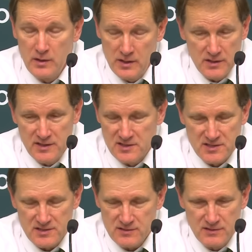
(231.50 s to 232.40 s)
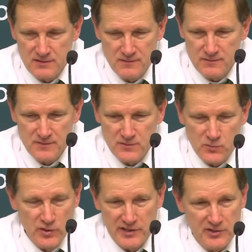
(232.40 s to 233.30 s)
He, he's
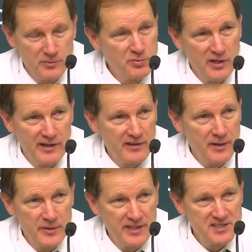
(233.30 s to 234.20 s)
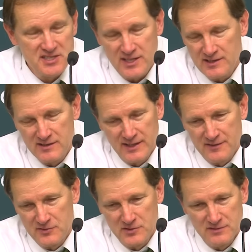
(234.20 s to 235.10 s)
really good player. I mean, his skill
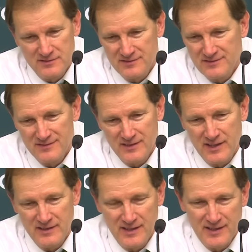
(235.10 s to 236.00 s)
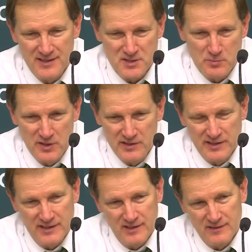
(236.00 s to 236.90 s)
level and, and his
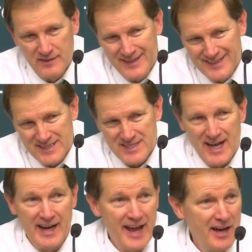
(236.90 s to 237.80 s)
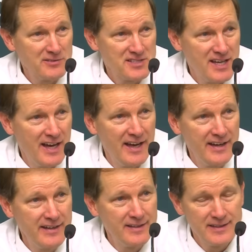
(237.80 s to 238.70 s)
ability to, inside,
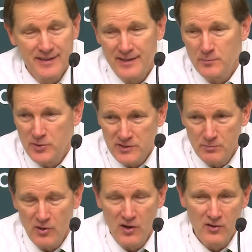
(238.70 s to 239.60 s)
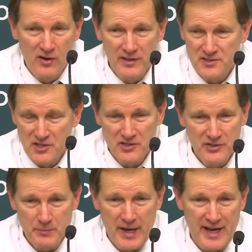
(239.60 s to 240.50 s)
outside, uh, put the ball on. He's a
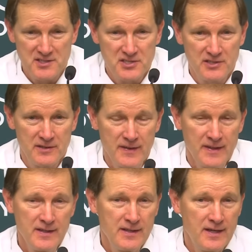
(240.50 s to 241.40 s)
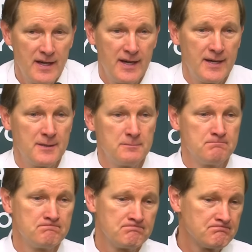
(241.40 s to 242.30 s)
good passer. Um,
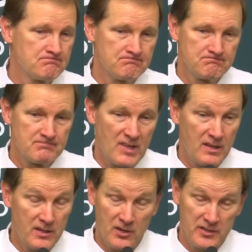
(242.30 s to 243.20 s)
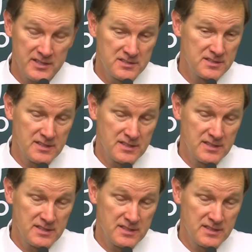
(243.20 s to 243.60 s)
you know, he's